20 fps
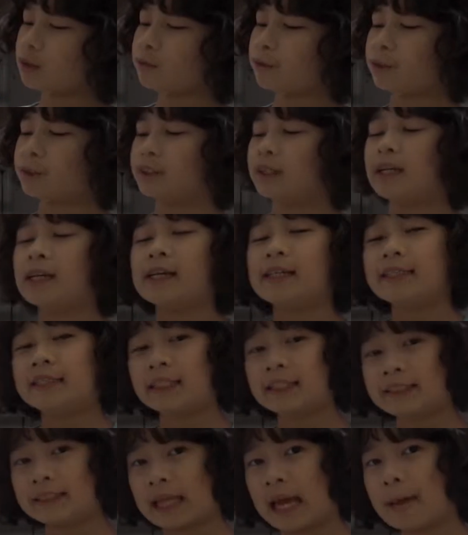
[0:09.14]
First,
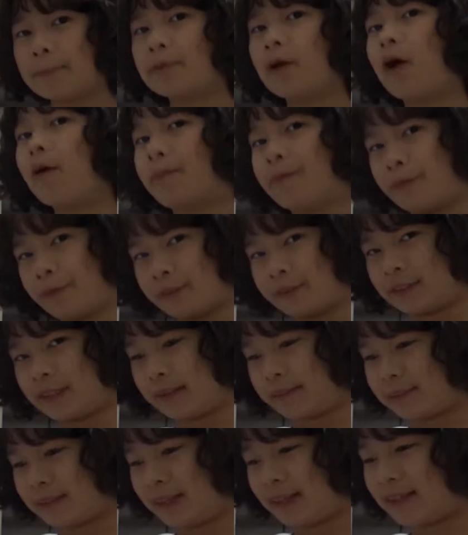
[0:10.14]
6 types of pure
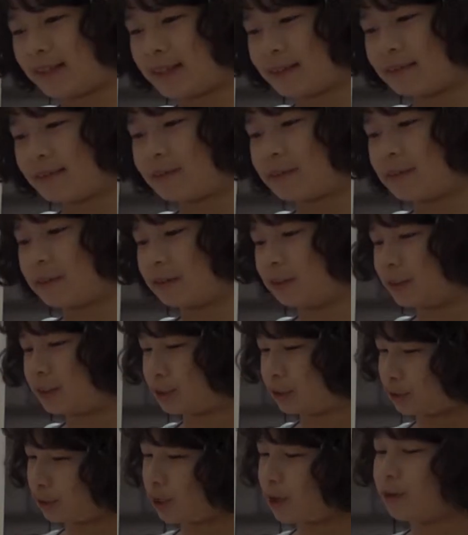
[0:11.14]
substance you
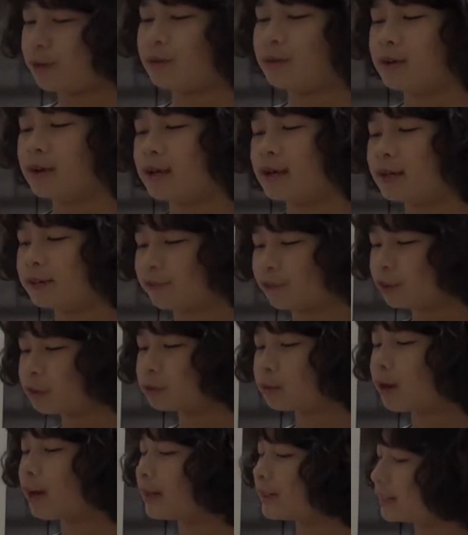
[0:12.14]
need to know.
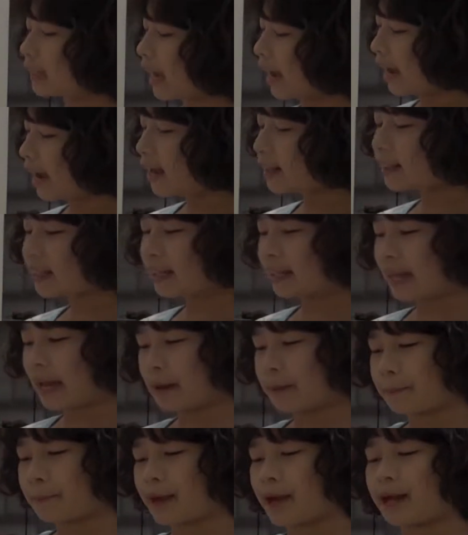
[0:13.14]
First one is ionic
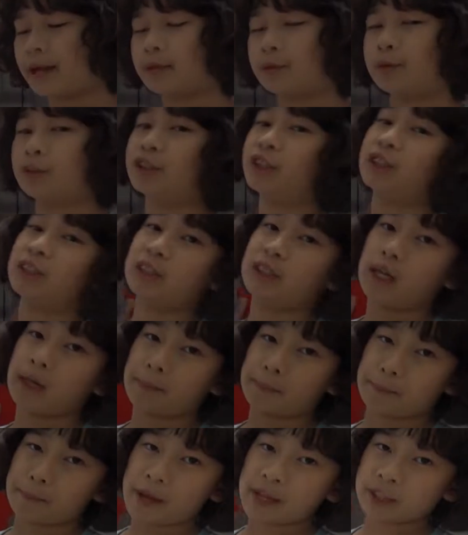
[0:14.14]
compound, which is
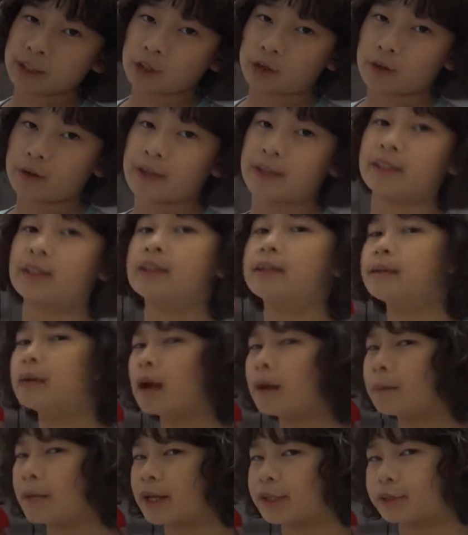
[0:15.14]
a metal and a
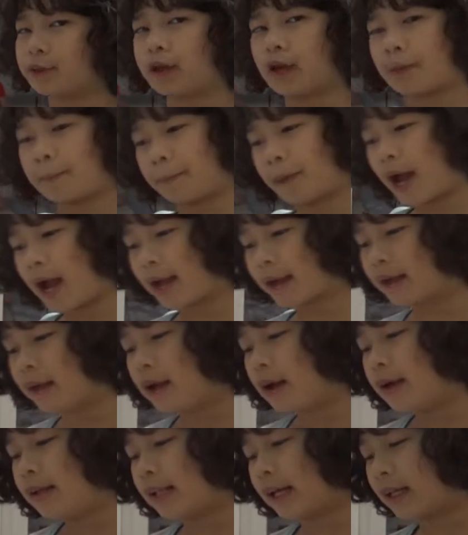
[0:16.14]
non-metal combined,
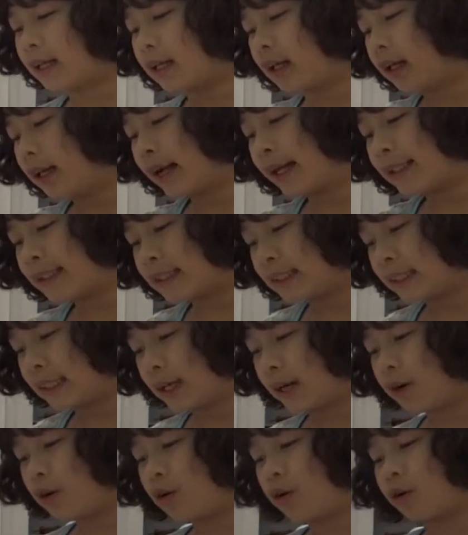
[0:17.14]
like a
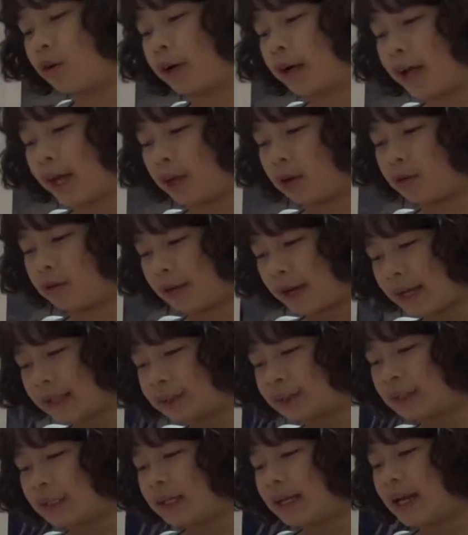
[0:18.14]
NaCl or
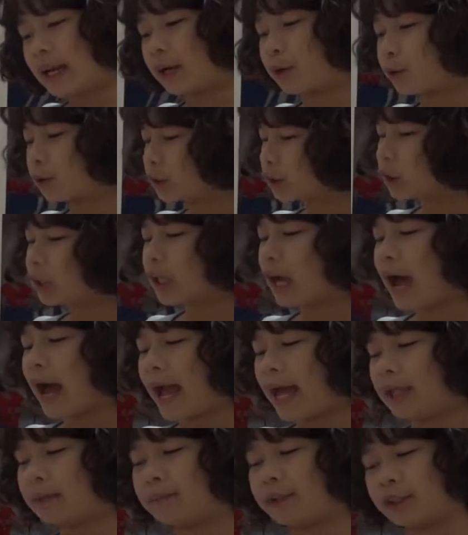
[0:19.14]
KOH, and
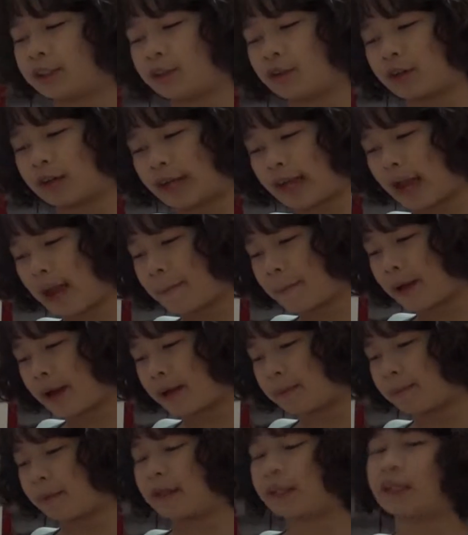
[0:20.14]
crystalline element or
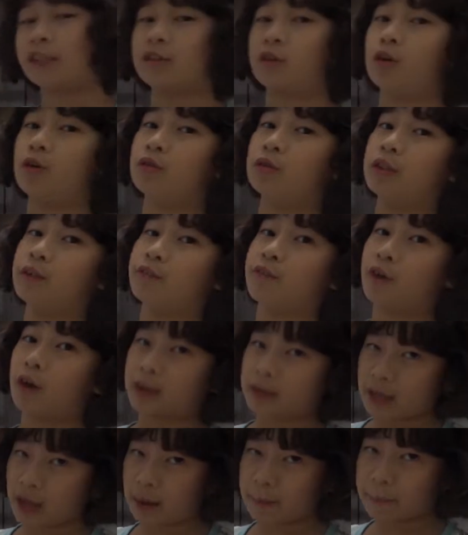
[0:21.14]
compound, but it's only
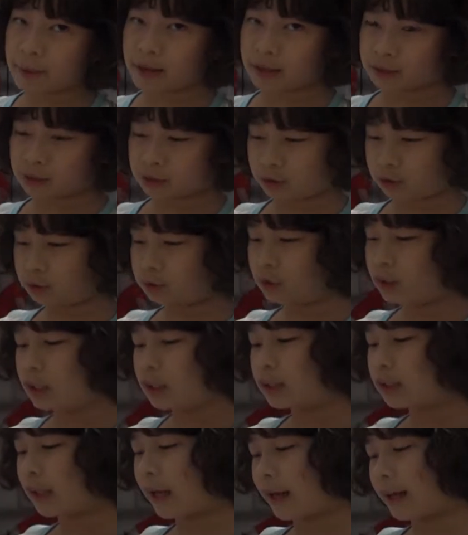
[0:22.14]
for non-metal,
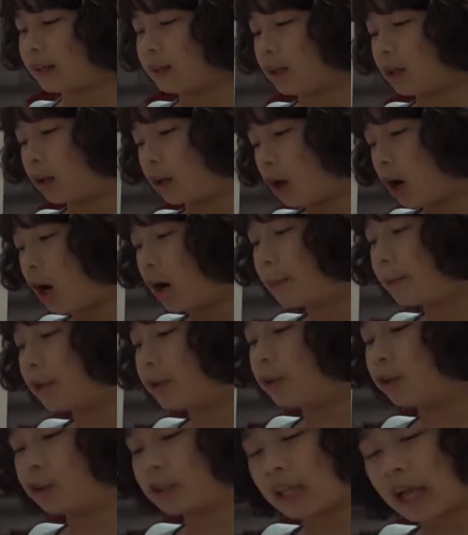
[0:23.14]
like the
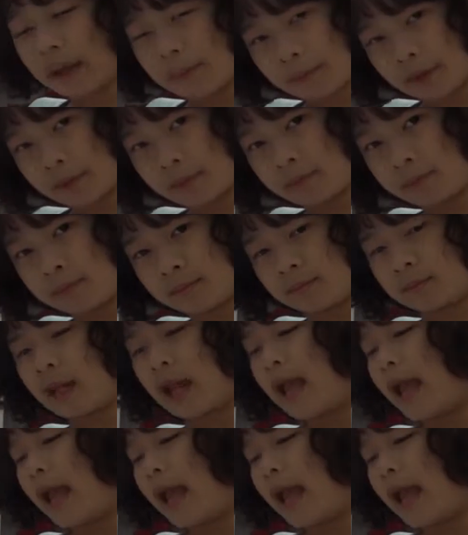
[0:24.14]
carbon or diamond.